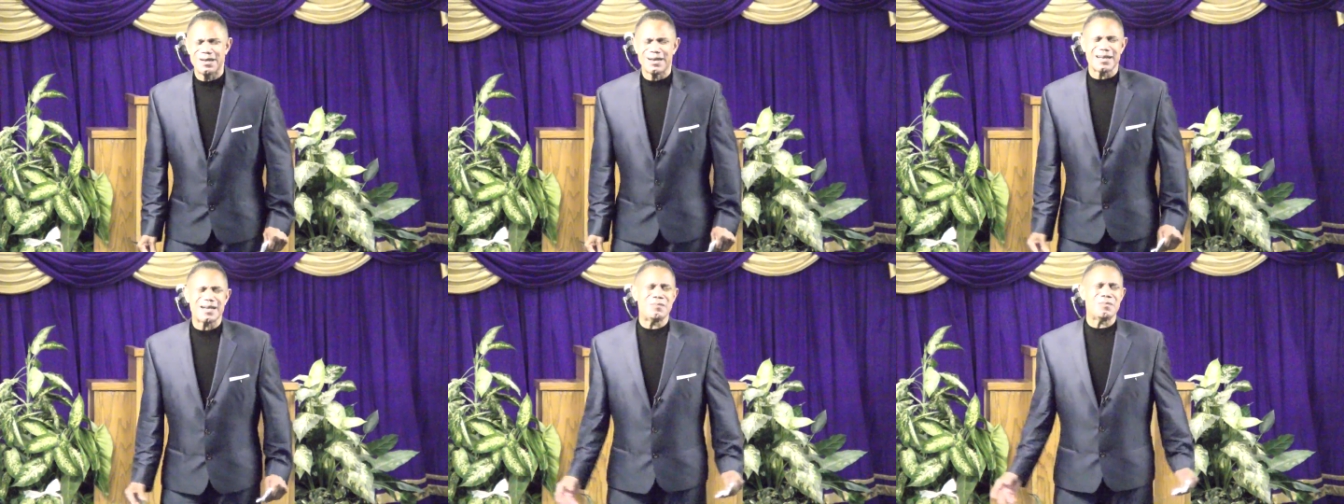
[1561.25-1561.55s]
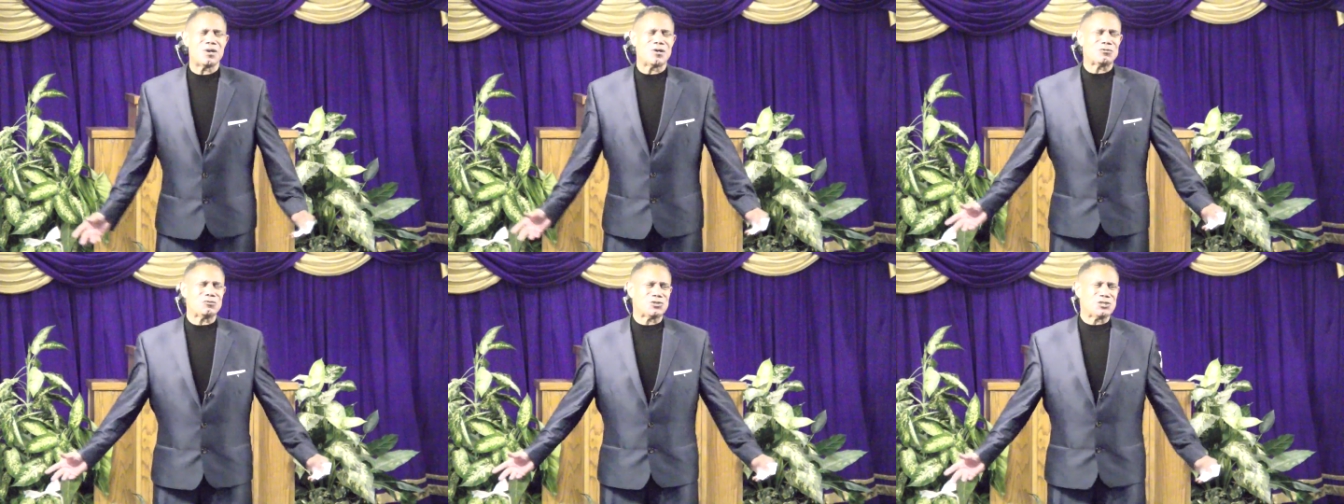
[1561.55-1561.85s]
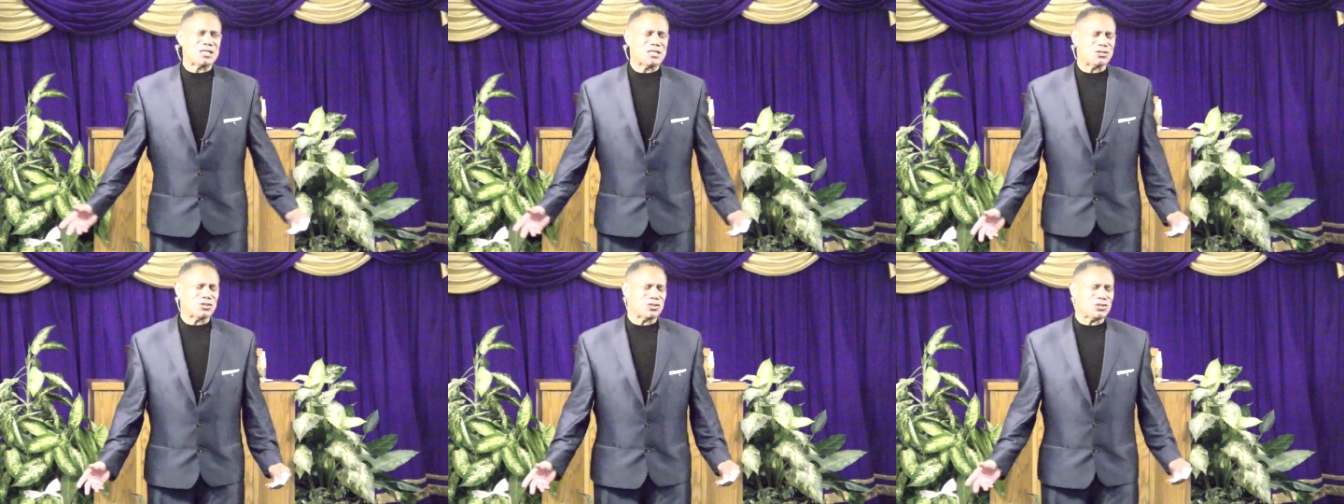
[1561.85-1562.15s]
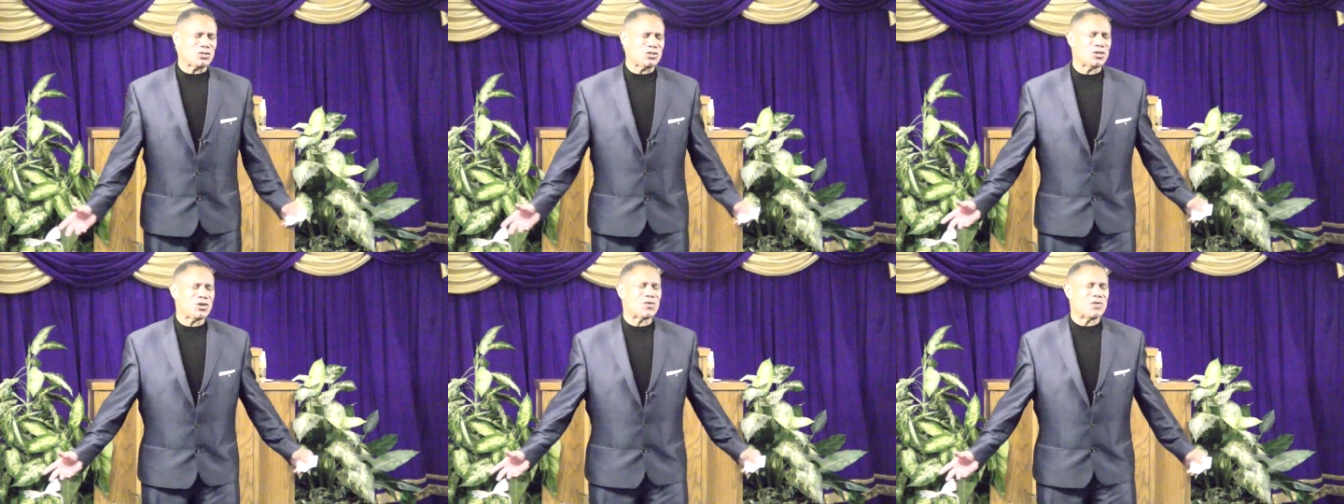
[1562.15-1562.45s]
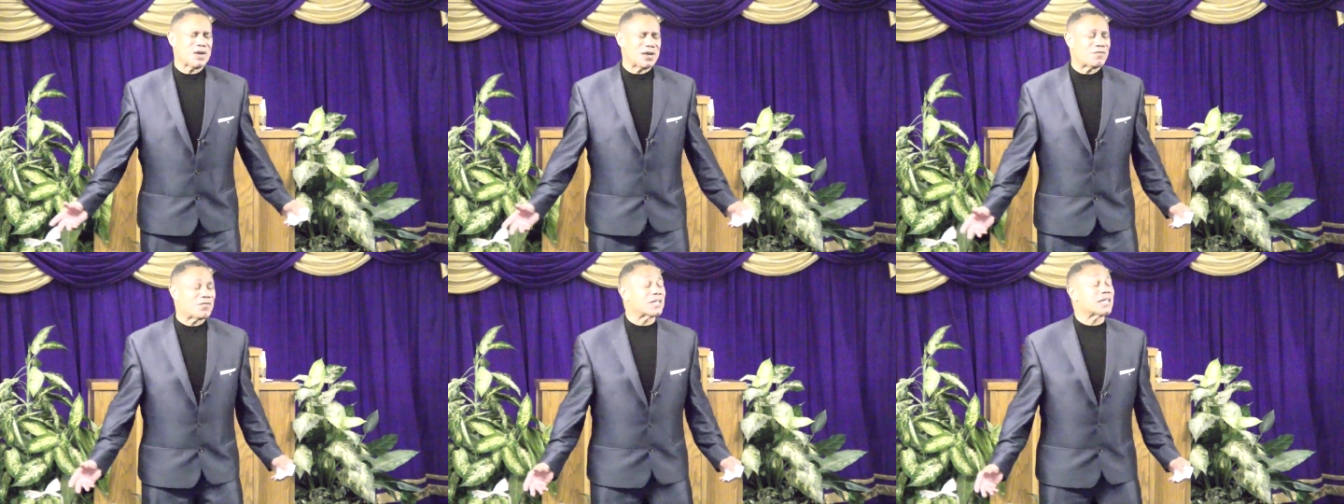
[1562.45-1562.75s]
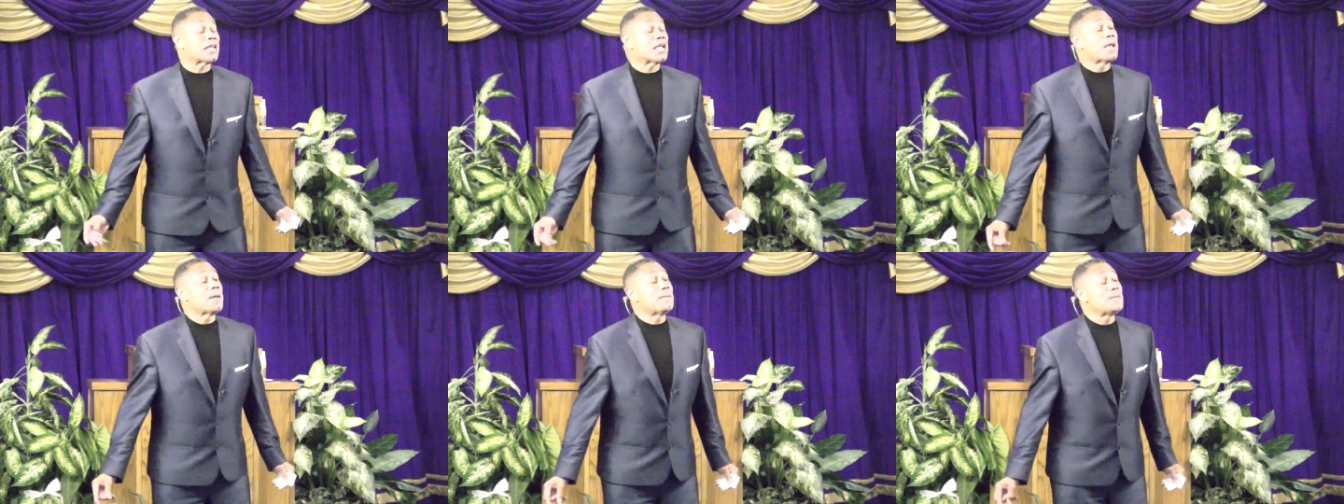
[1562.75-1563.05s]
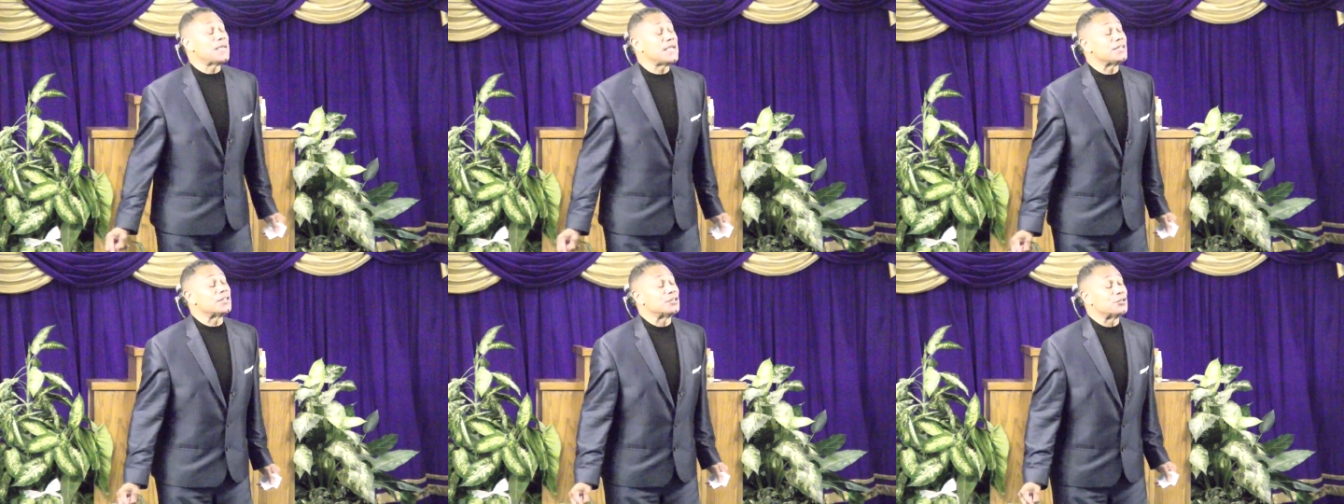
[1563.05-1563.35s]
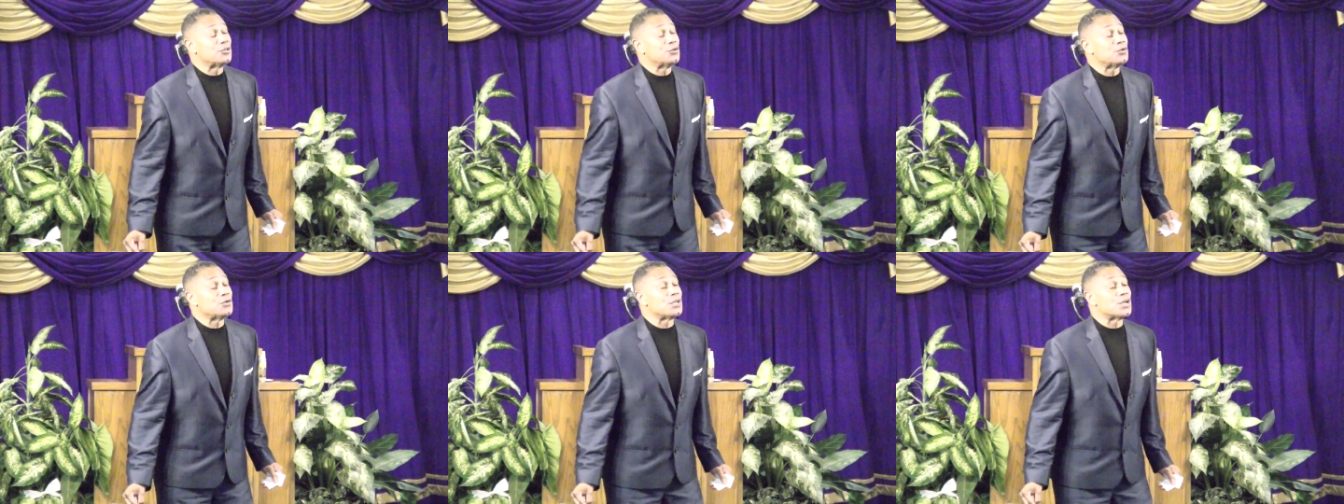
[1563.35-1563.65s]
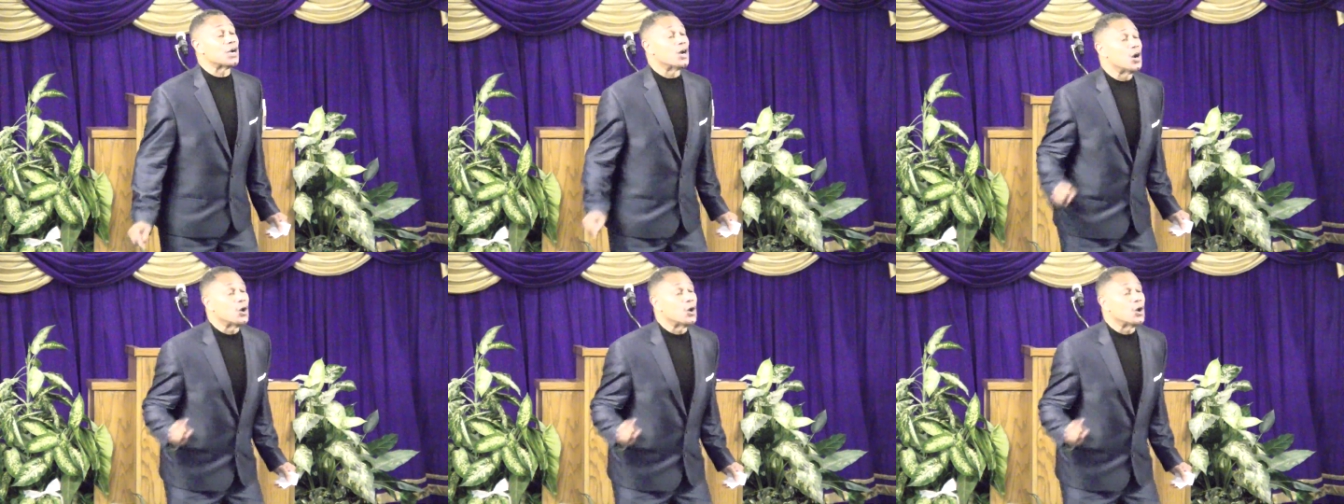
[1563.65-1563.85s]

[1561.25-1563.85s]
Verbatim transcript: Come on, Jesus, you know everything. Peter, do you